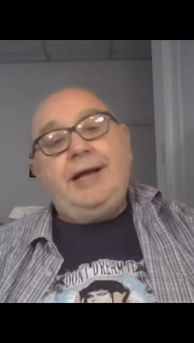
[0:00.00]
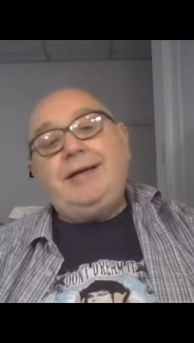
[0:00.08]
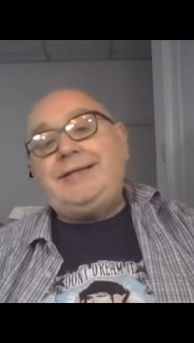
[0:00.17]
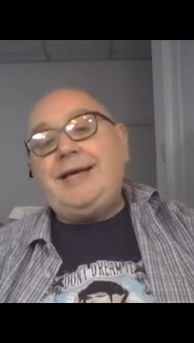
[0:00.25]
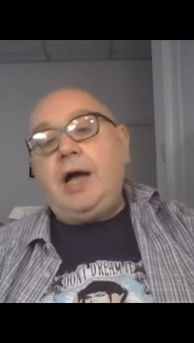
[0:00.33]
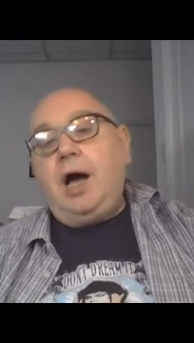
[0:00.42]
You
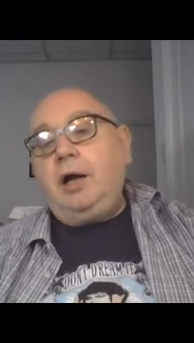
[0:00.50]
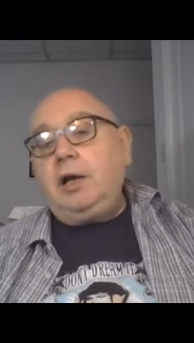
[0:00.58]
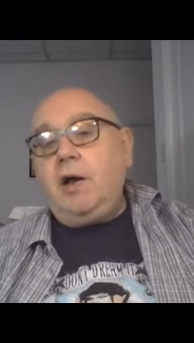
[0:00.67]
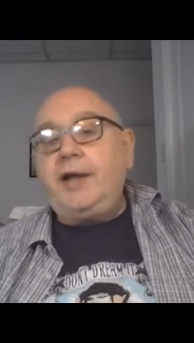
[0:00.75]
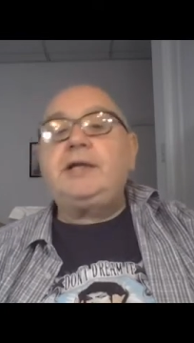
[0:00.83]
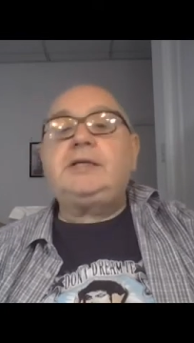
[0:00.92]
see,
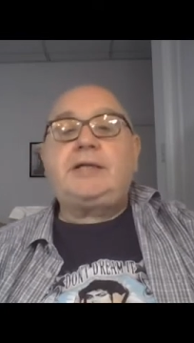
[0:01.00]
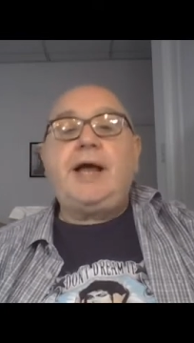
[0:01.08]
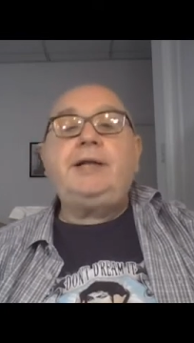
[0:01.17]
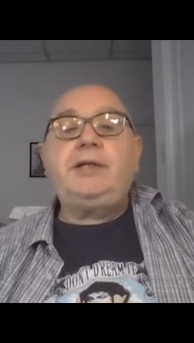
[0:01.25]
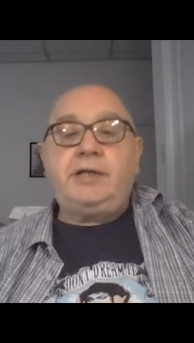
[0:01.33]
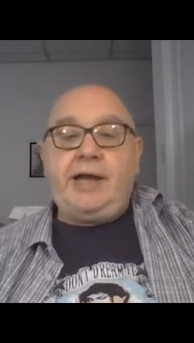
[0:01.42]
unlike a
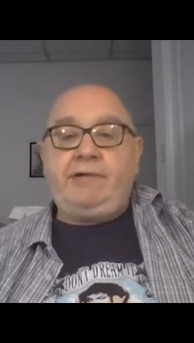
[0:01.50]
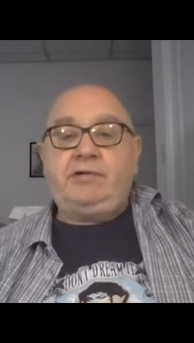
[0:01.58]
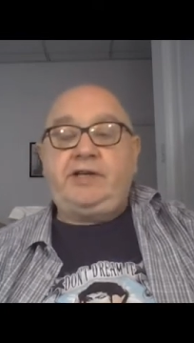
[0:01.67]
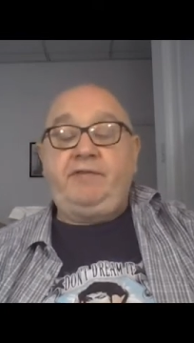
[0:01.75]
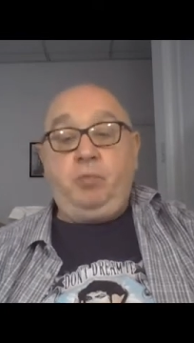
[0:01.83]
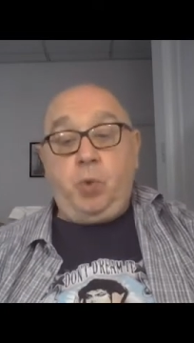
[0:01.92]
standard
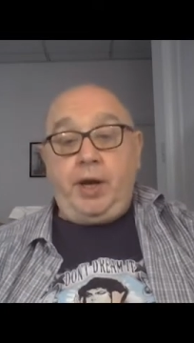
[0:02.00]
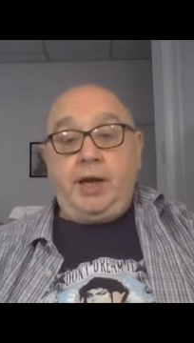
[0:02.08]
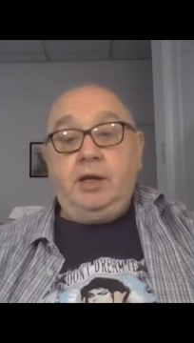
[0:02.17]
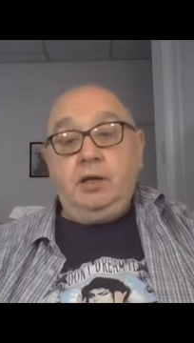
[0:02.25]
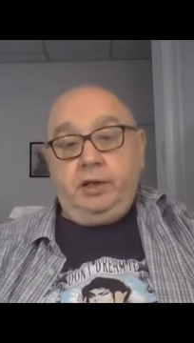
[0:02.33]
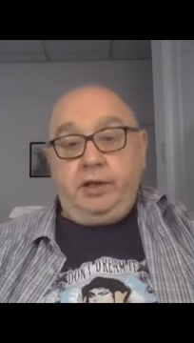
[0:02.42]
narrative,
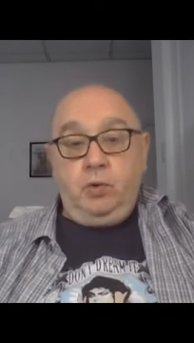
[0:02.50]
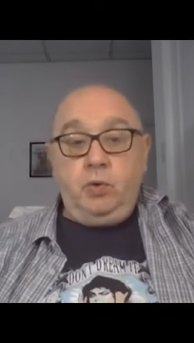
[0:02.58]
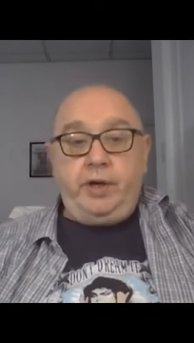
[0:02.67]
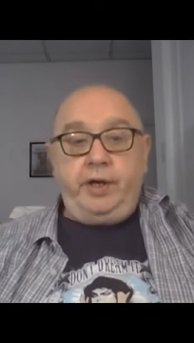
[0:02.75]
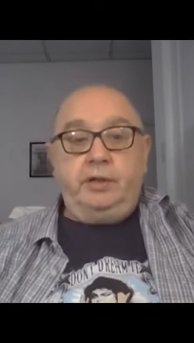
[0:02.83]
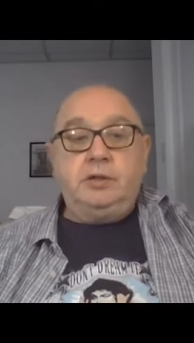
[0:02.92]
we, the
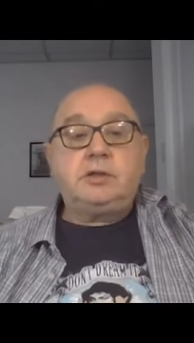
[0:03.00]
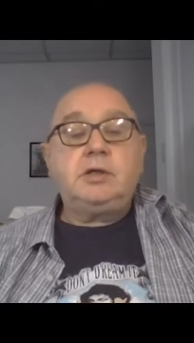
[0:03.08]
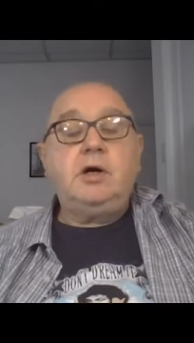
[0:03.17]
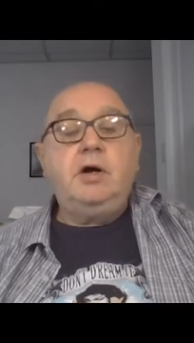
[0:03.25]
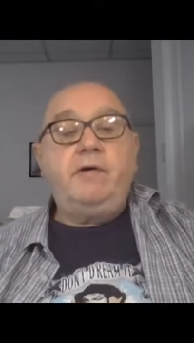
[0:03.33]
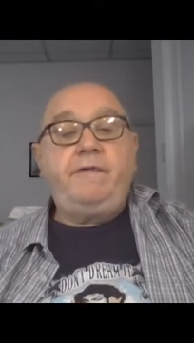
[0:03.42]
audience,
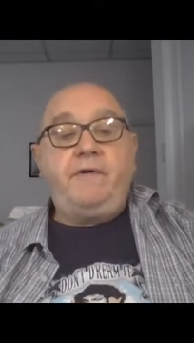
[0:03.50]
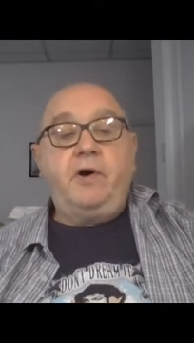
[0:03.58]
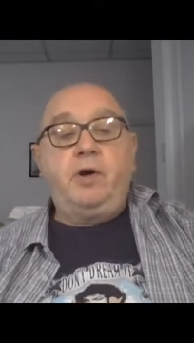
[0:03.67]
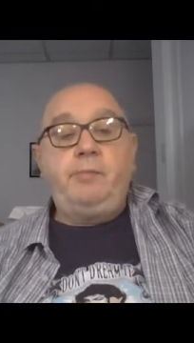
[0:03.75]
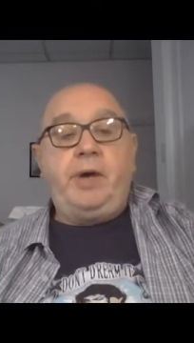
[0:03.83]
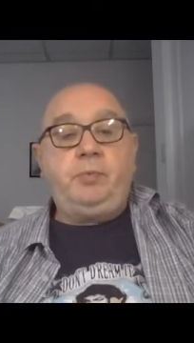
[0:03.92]

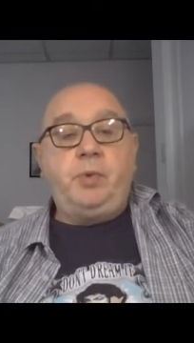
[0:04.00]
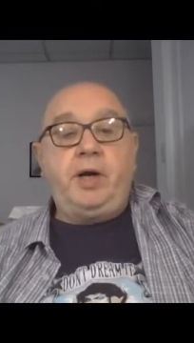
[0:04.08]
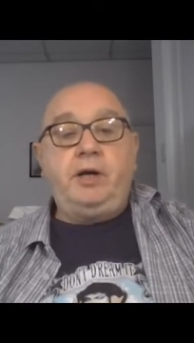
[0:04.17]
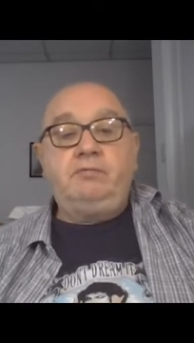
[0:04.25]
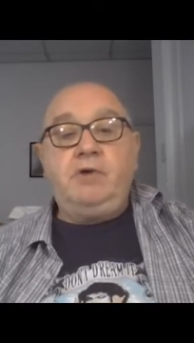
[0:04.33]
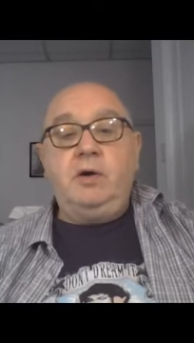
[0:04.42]
follow Manuel
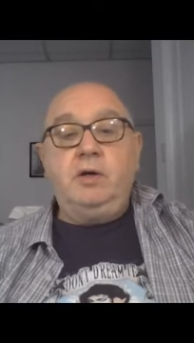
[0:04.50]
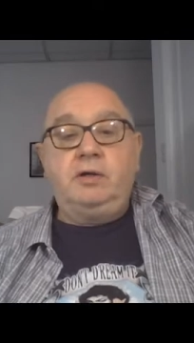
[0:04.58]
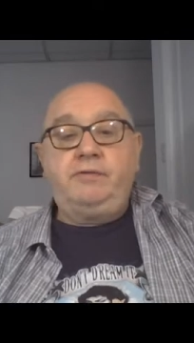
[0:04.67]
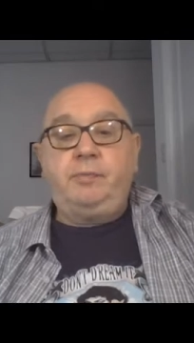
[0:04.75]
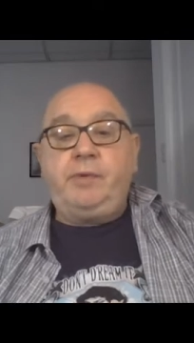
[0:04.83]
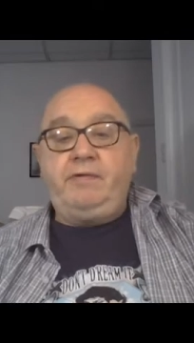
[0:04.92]
and Roland
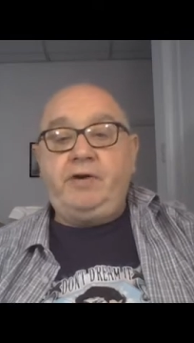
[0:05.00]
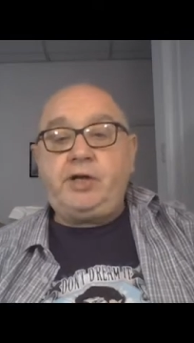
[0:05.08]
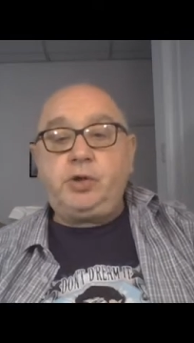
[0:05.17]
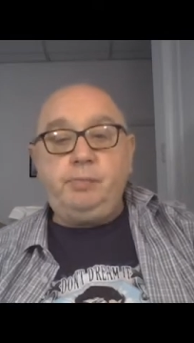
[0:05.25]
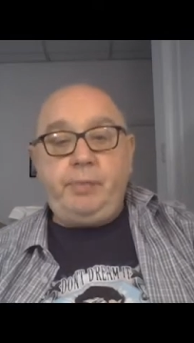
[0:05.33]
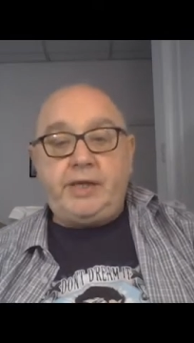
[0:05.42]
from their
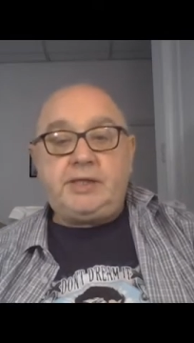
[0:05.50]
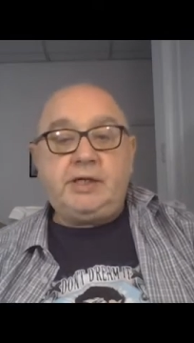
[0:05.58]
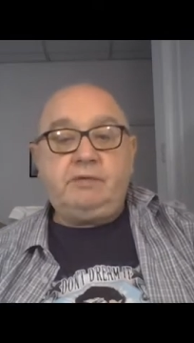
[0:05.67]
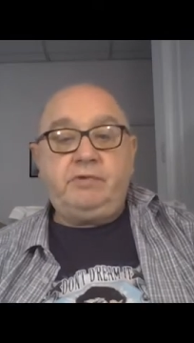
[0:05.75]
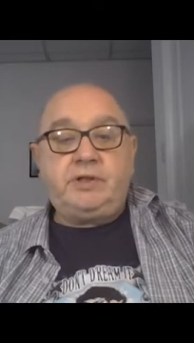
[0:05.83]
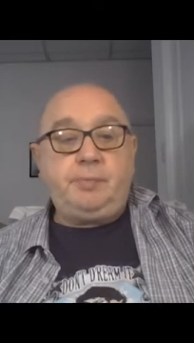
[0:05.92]
initial meeting
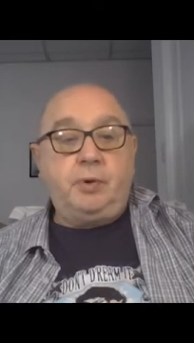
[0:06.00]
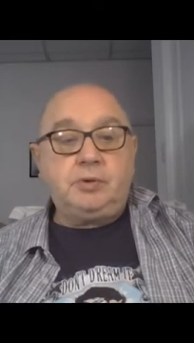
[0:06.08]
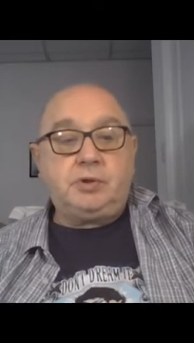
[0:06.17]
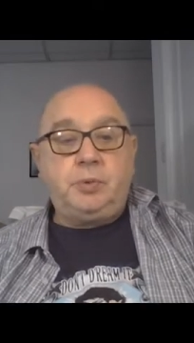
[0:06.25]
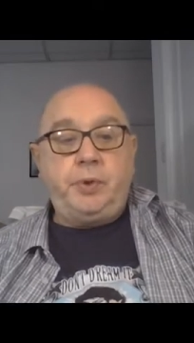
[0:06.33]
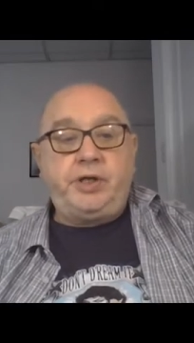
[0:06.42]
and response
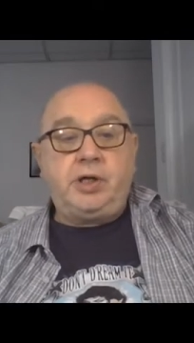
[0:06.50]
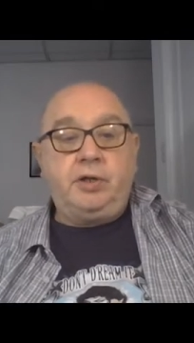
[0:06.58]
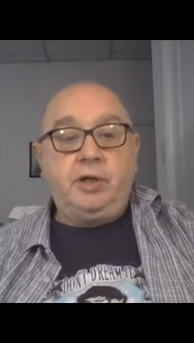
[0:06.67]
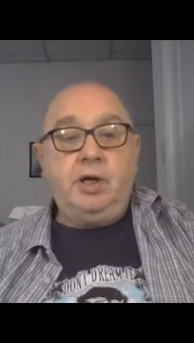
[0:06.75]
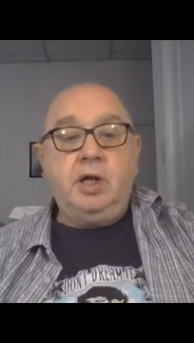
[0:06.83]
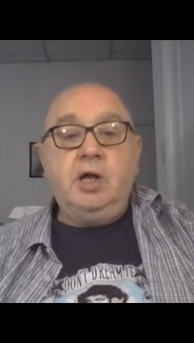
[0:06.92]
to each
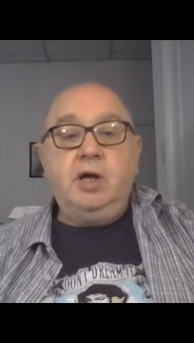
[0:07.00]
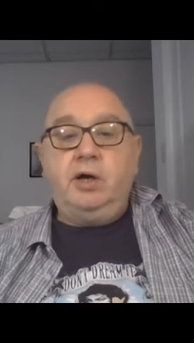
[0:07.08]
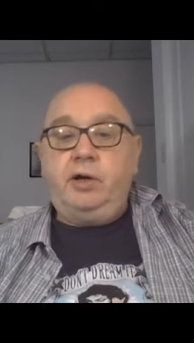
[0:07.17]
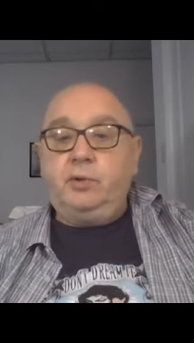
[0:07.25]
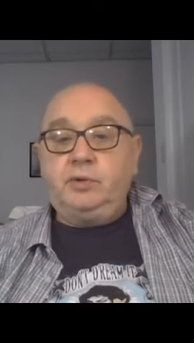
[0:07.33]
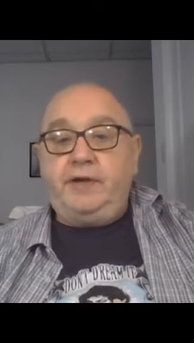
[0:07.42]
other
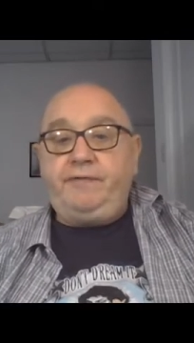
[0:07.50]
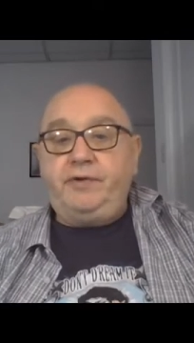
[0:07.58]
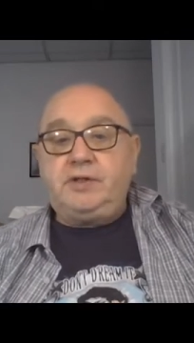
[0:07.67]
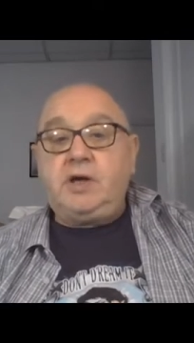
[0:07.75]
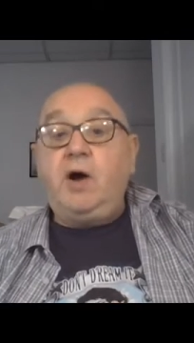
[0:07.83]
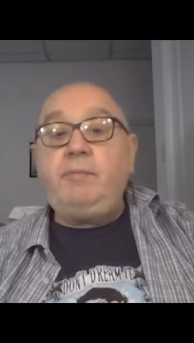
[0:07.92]
along
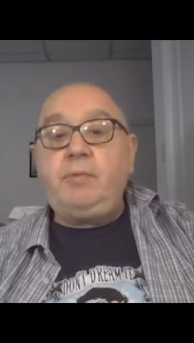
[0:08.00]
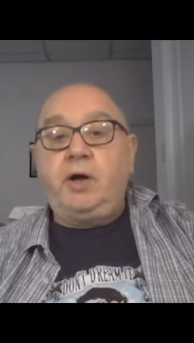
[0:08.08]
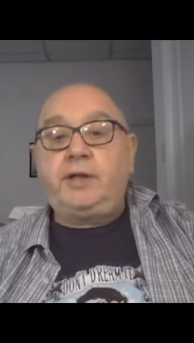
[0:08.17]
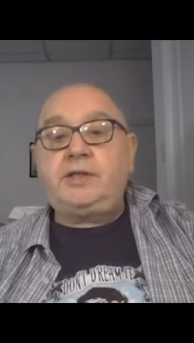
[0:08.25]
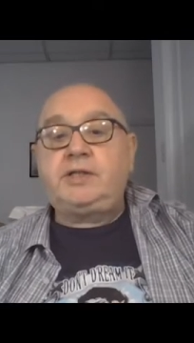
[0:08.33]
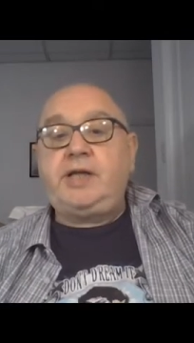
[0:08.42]
different
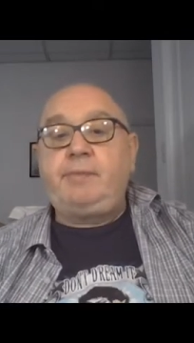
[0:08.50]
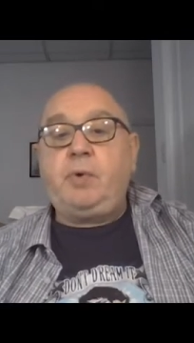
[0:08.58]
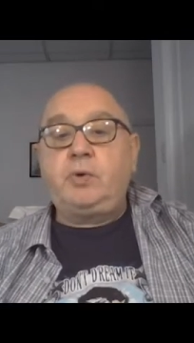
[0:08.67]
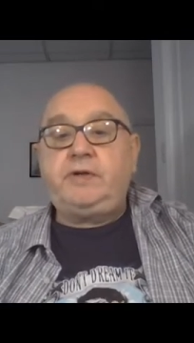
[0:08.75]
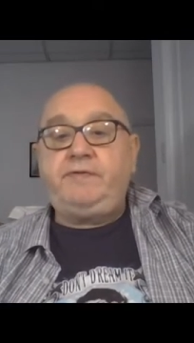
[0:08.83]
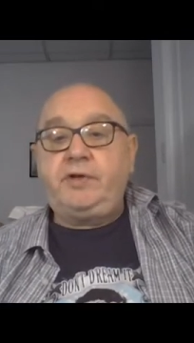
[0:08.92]
timelines as their
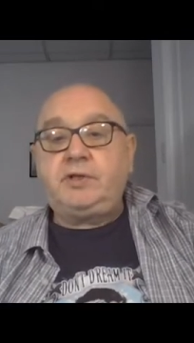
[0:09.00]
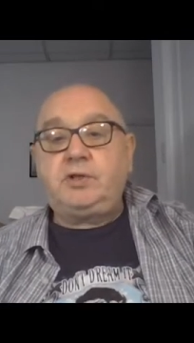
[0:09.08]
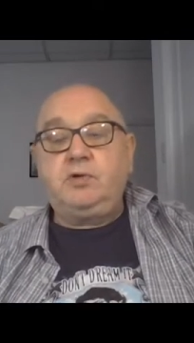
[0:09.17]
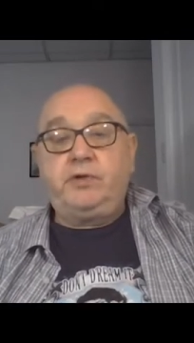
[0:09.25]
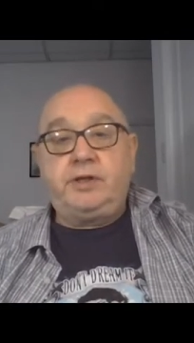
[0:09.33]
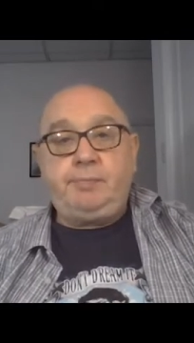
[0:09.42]
multiverse
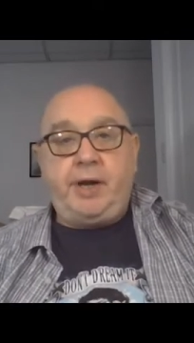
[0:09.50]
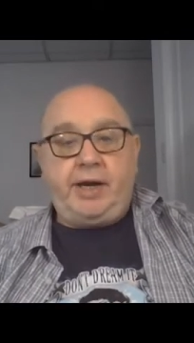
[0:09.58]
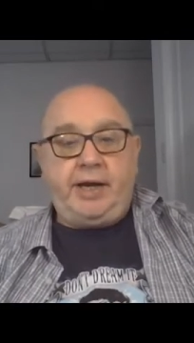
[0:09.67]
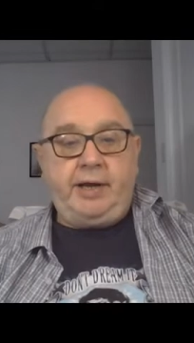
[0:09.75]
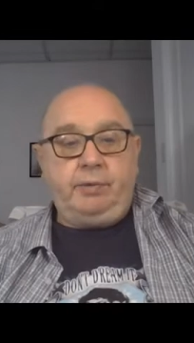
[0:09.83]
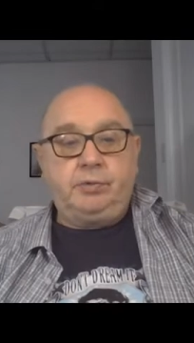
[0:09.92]
stories
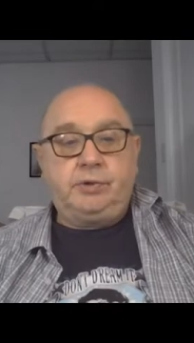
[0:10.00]
pan out.